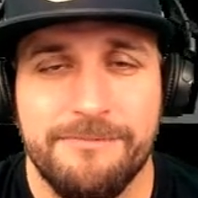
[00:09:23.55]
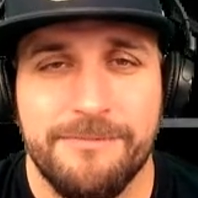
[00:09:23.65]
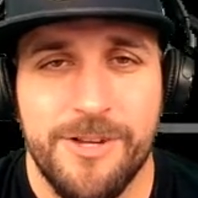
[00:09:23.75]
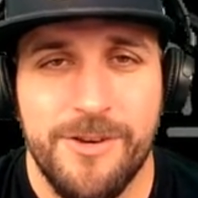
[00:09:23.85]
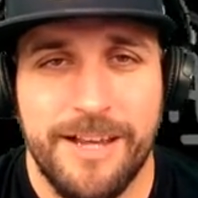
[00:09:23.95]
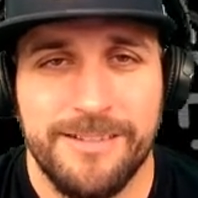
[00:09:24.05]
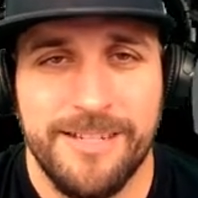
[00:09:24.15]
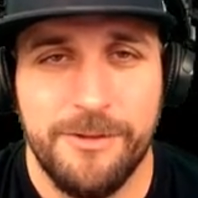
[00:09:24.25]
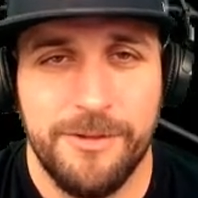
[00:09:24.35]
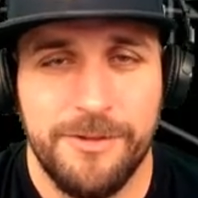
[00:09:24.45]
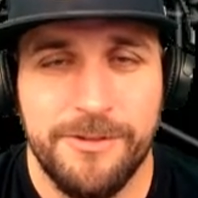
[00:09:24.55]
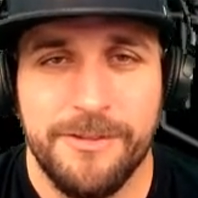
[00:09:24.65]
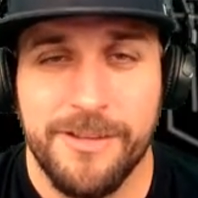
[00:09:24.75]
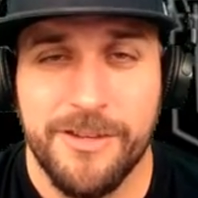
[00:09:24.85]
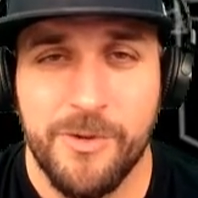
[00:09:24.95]
So x equals
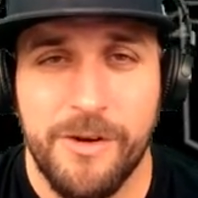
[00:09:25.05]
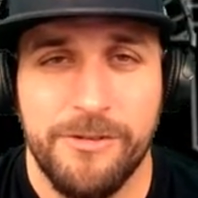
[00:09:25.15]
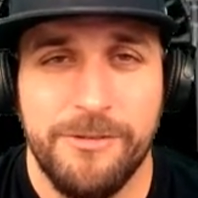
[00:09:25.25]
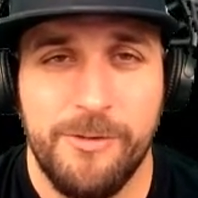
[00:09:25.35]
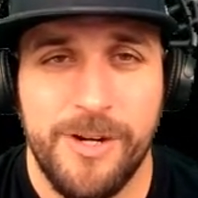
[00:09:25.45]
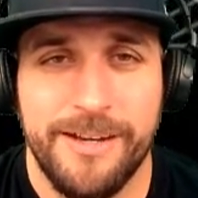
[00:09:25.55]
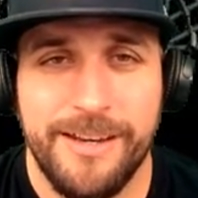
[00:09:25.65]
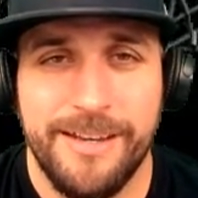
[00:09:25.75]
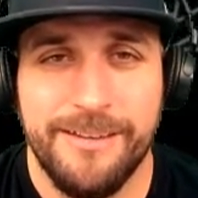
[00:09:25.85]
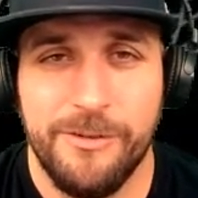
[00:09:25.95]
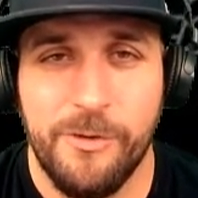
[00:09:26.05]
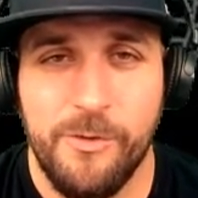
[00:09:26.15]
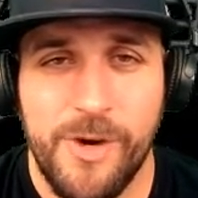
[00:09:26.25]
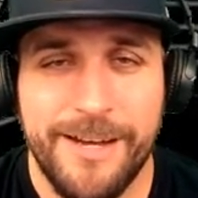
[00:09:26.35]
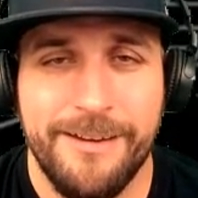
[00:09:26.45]
the square root of 1 is
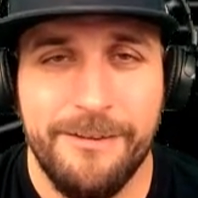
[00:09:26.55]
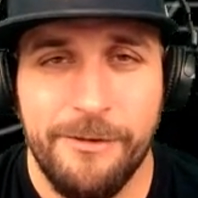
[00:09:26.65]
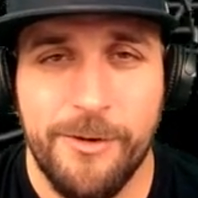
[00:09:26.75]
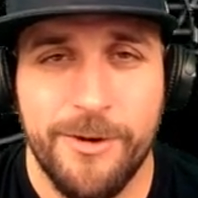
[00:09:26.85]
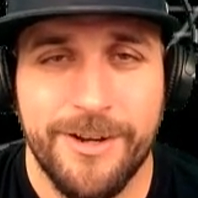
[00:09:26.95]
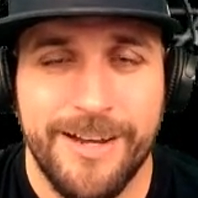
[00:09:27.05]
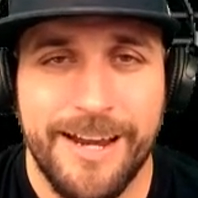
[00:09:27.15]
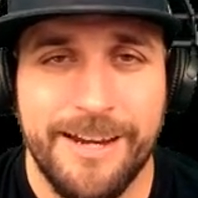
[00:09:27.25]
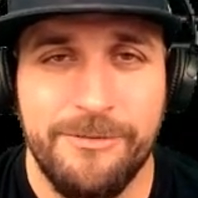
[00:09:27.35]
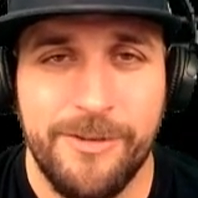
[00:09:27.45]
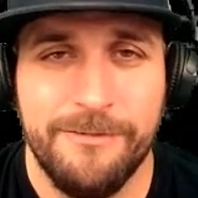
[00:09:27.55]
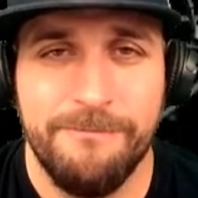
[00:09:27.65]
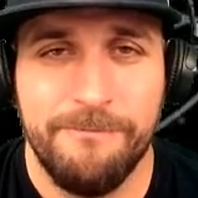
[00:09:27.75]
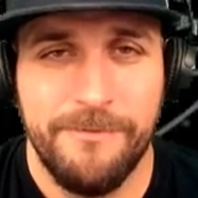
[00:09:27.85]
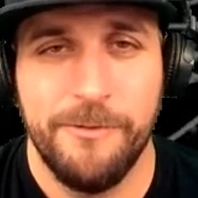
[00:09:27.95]
1 or negative 1.
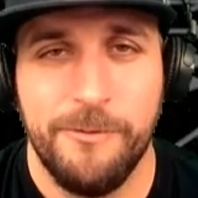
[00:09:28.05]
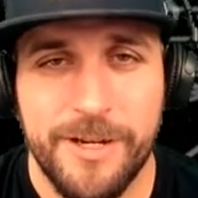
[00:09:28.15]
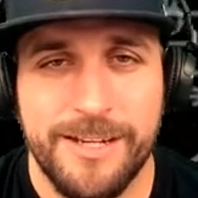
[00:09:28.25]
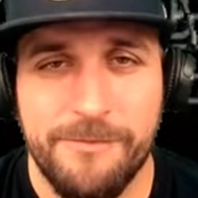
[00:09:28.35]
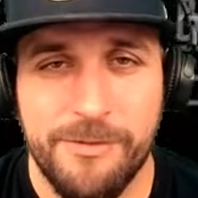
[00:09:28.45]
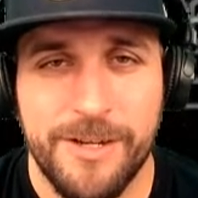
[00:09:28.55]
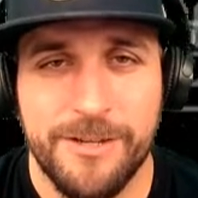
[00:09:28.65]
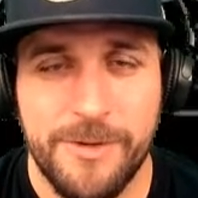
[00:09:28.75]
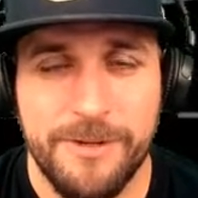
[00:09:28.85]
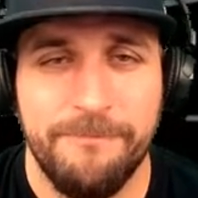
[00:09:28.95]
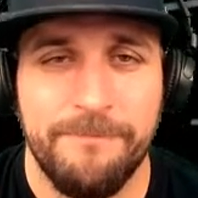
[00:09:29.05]
1 times 1 is 1.